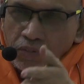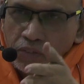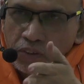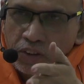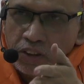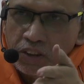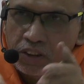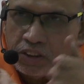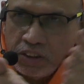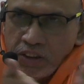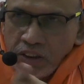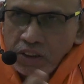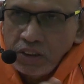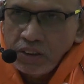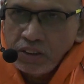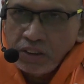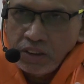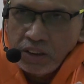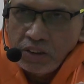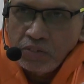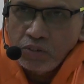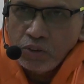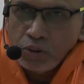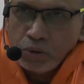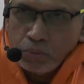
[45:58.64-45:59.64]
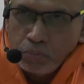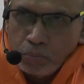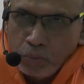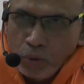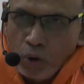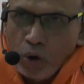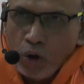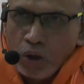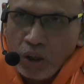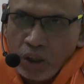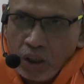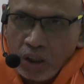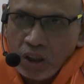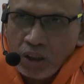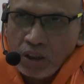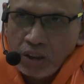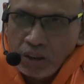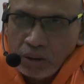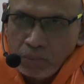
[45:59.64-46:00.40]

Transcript: he thinks he was born.